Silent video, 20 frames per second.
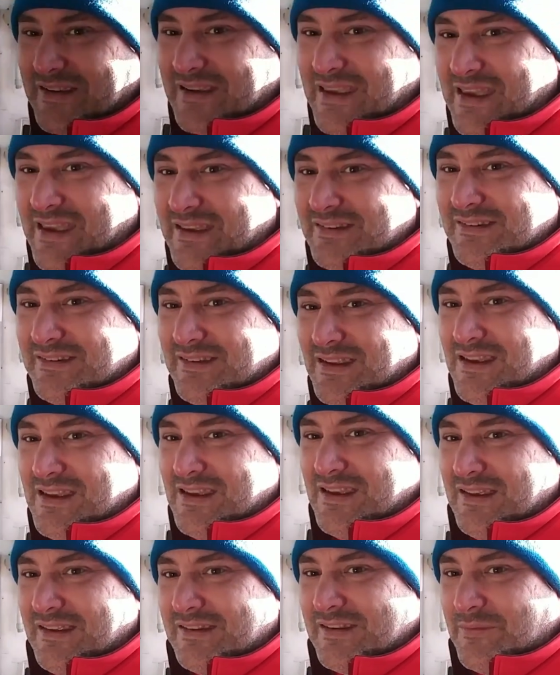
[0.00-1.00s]
case
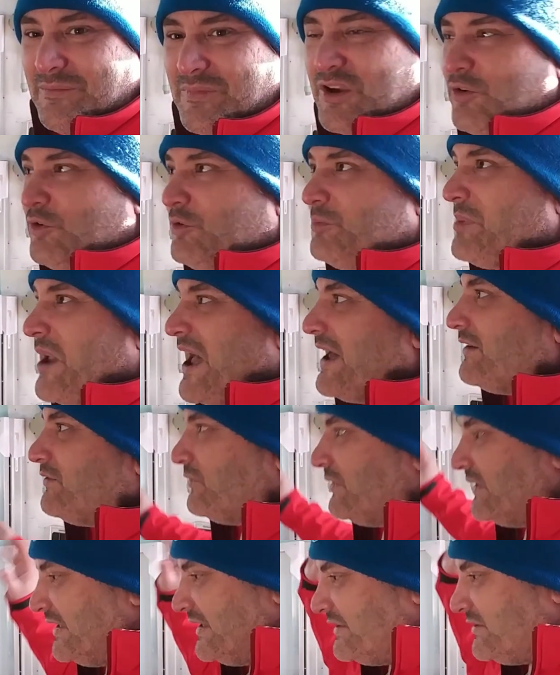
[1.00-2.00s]
something goes bad
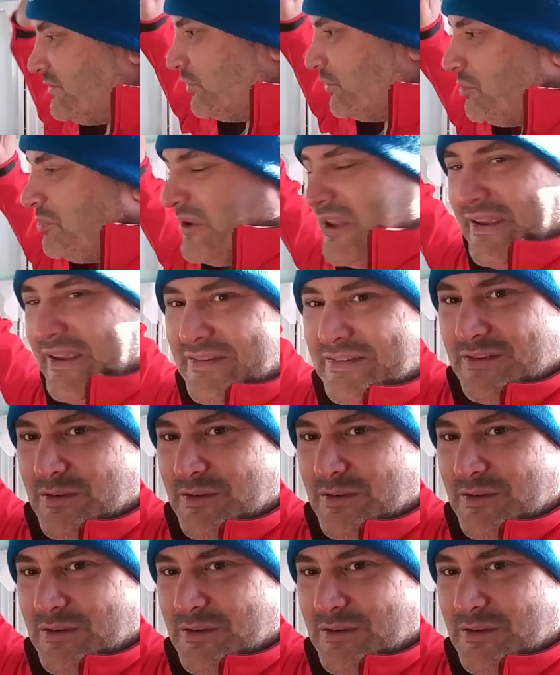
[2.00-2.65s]
and we need to replace